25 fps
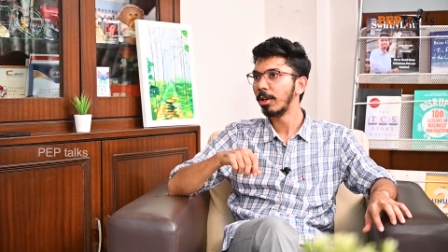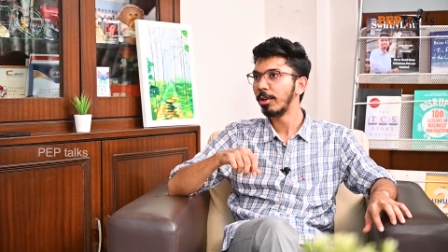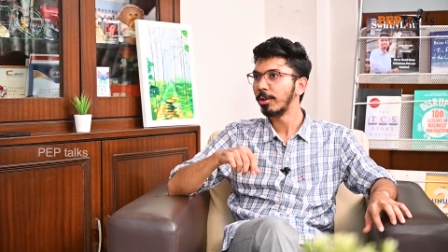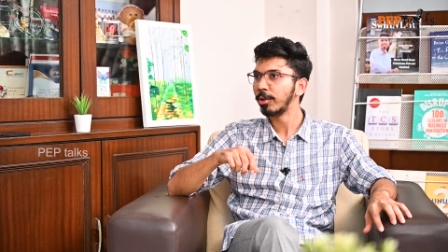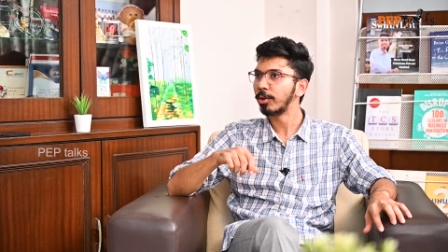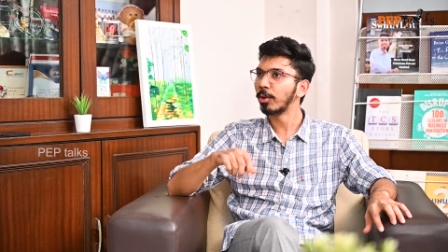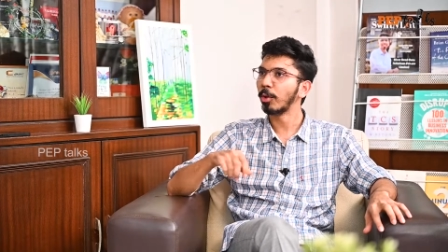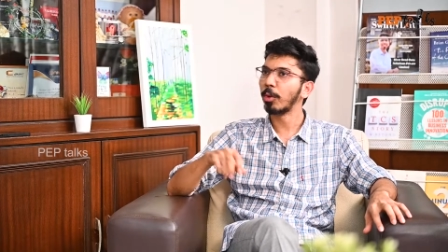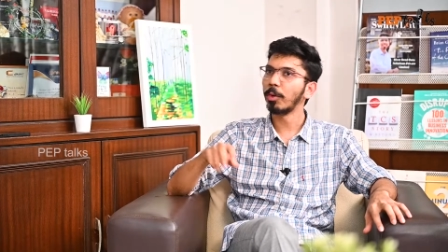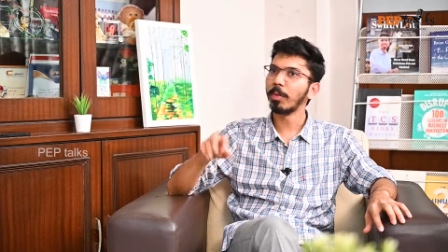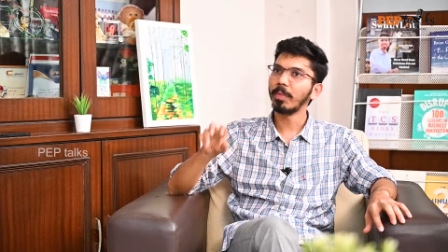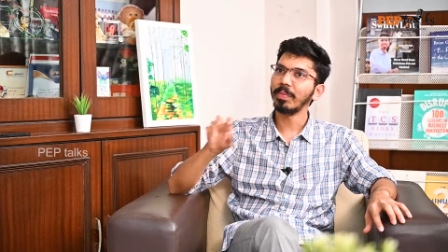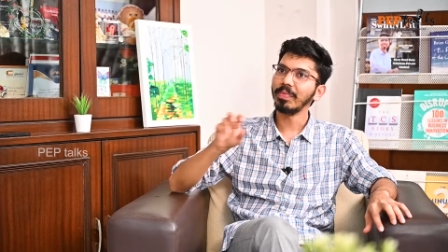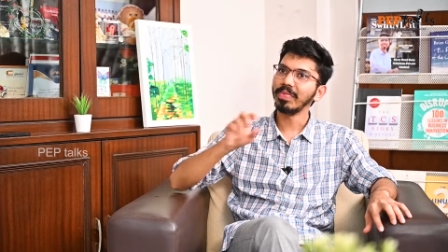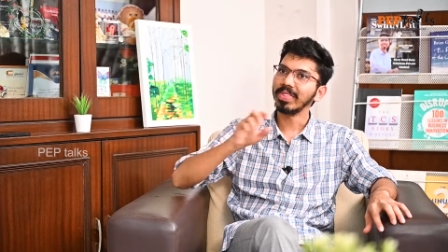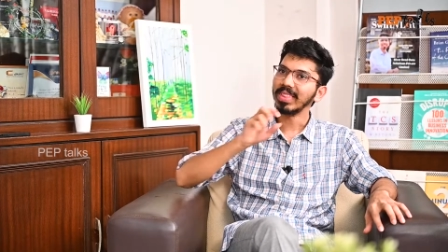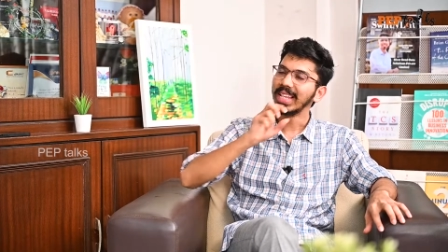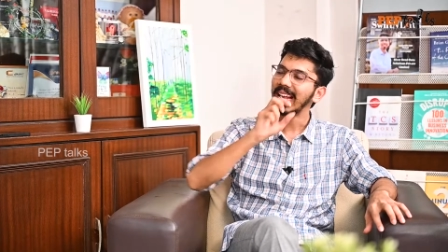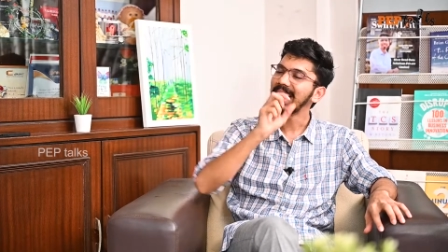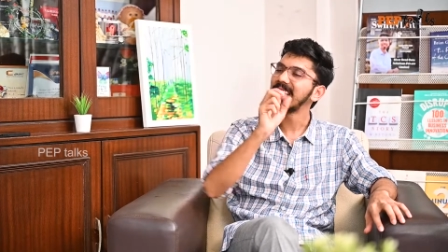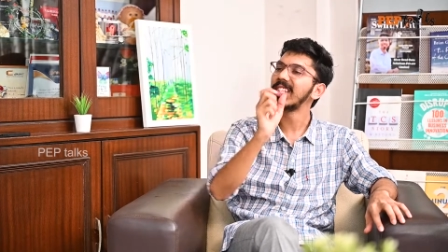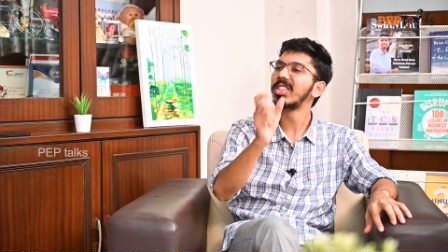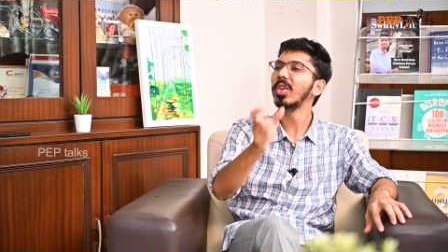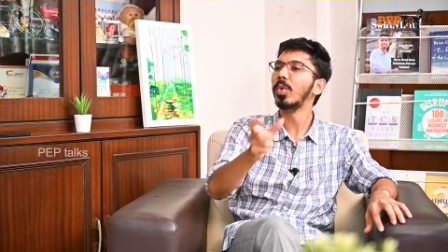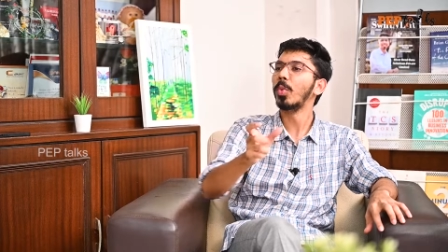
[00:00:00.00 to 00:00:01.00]
So
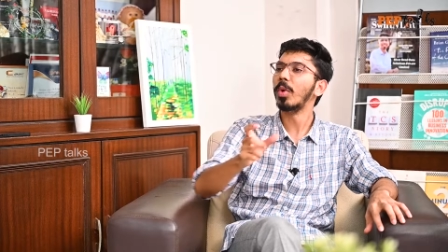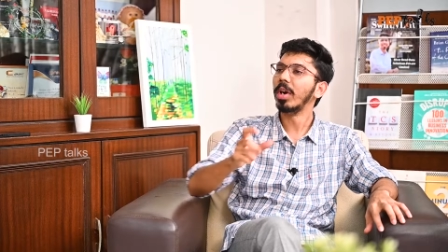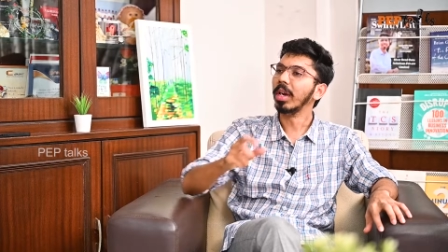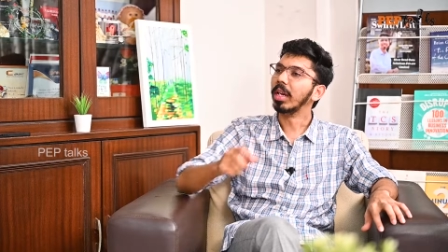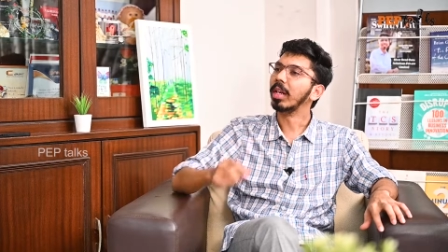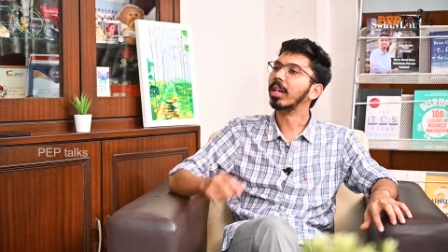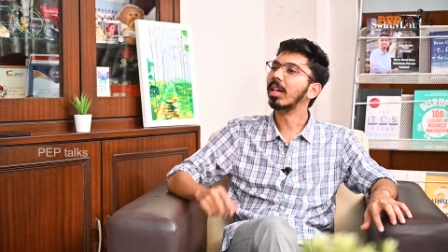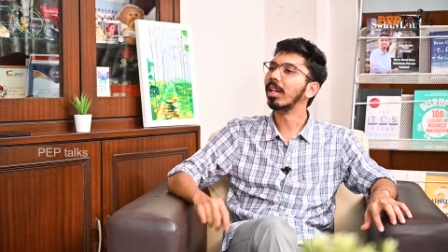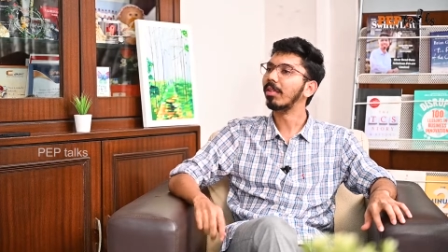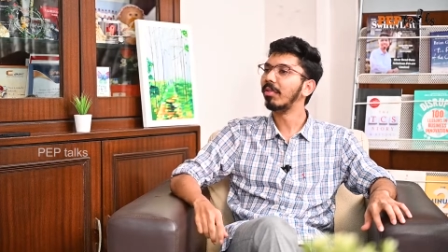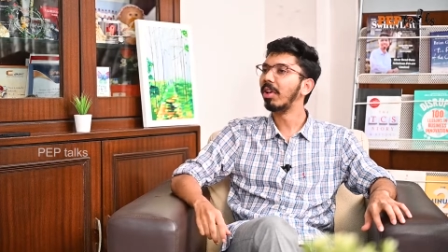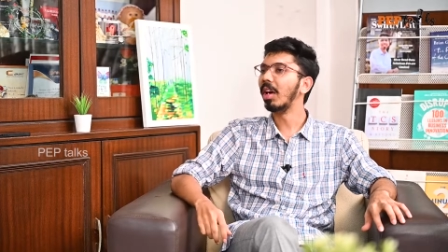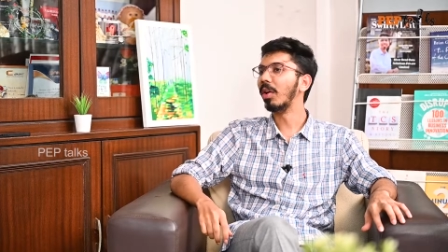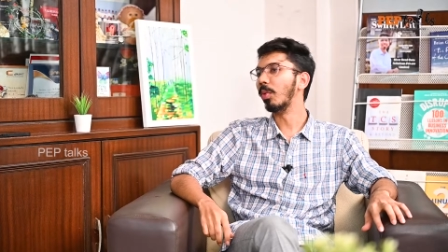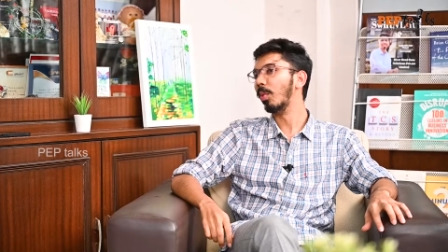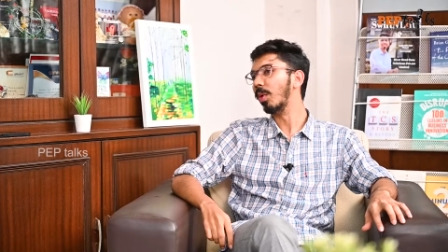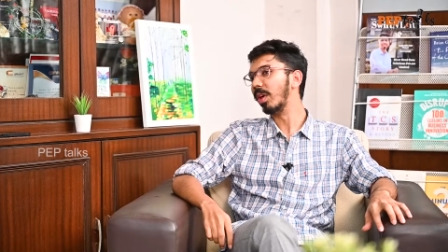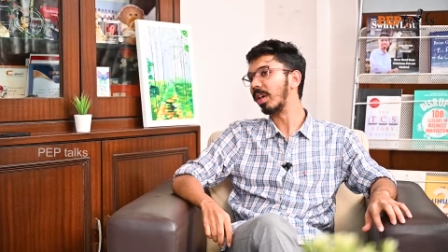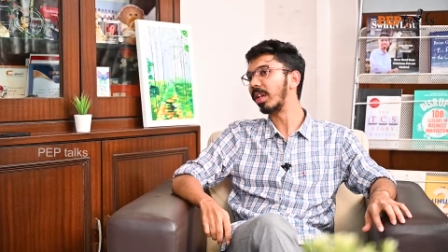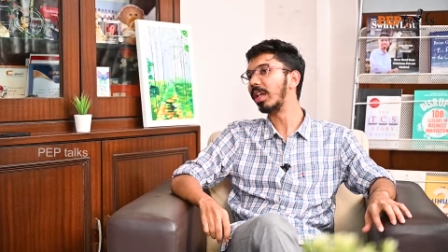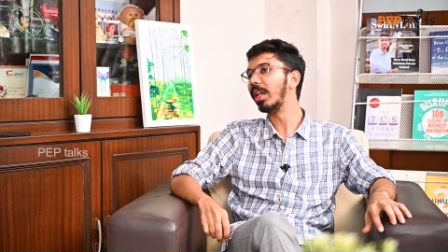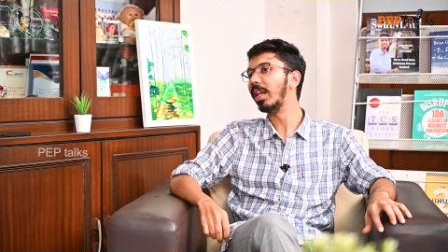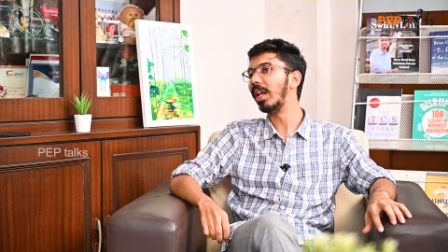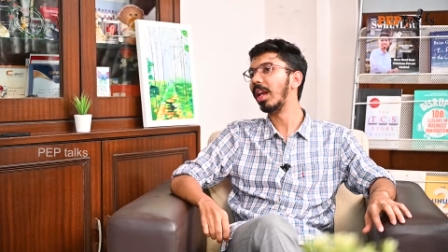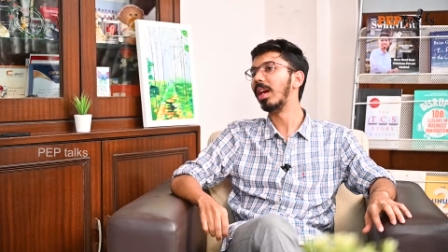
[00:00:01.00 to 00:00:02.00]
that's the vertical we are
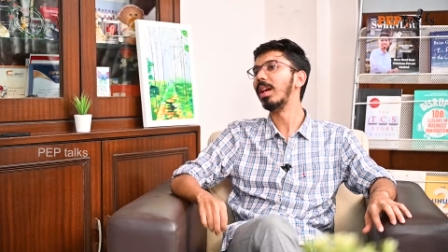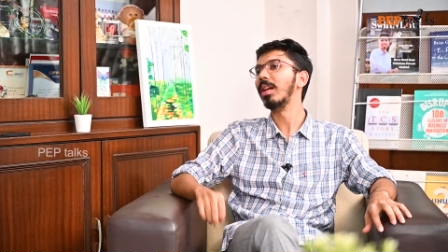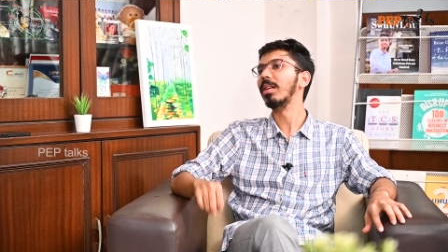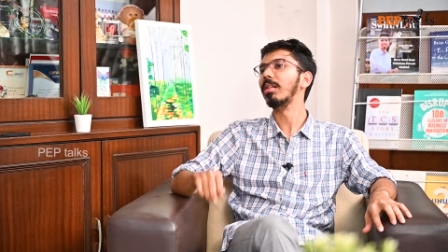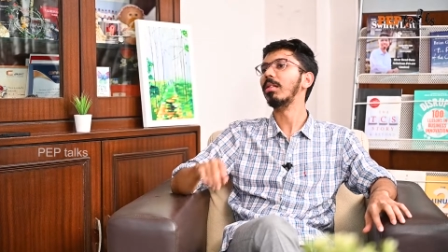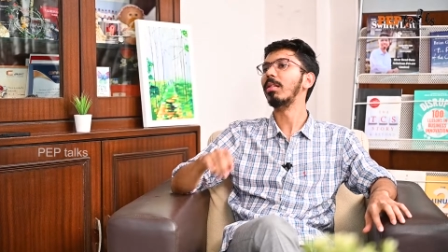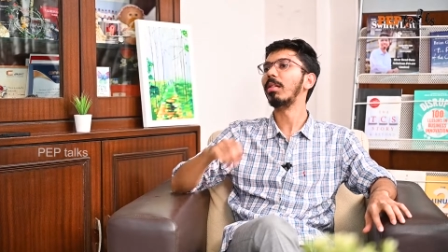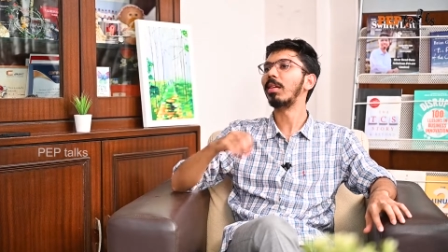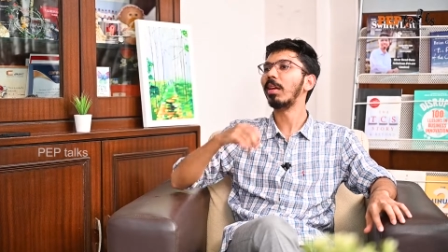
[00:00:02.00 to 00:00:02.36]
working at,